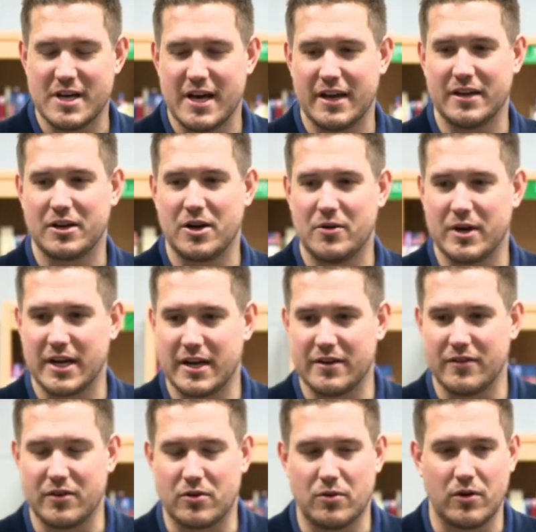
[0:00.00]
on and going
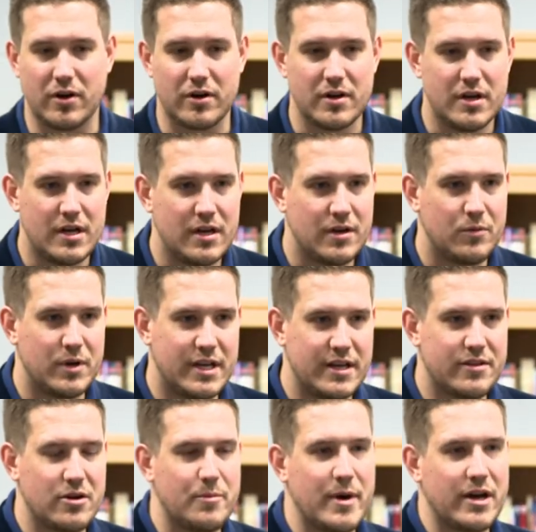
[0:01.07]
onto the court. We'd
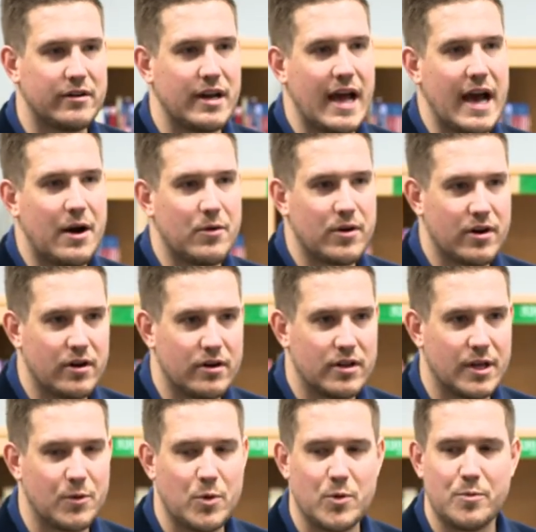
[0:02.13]
get there about an hour
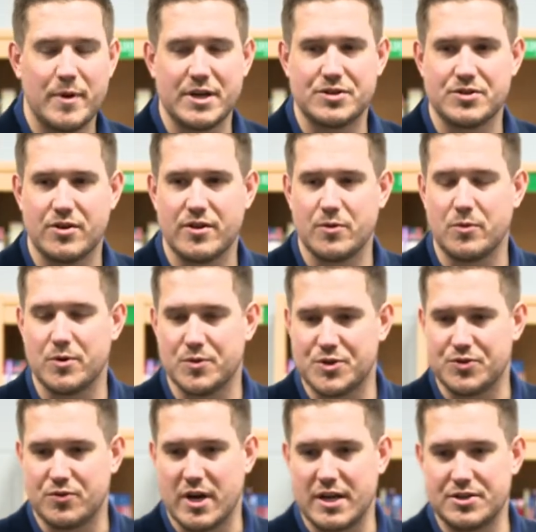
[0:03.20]
early. We would make sure that we were
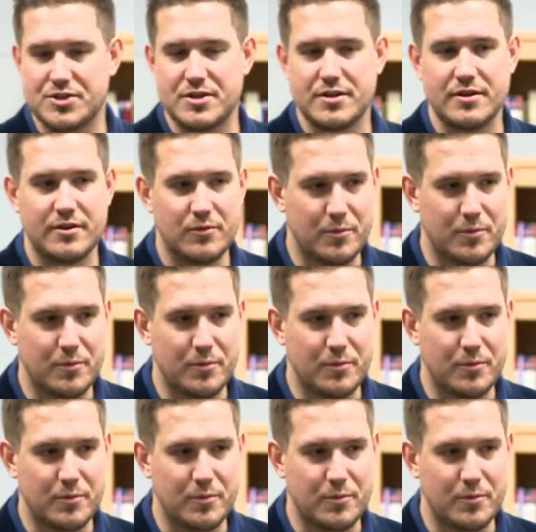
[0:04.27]
stretched.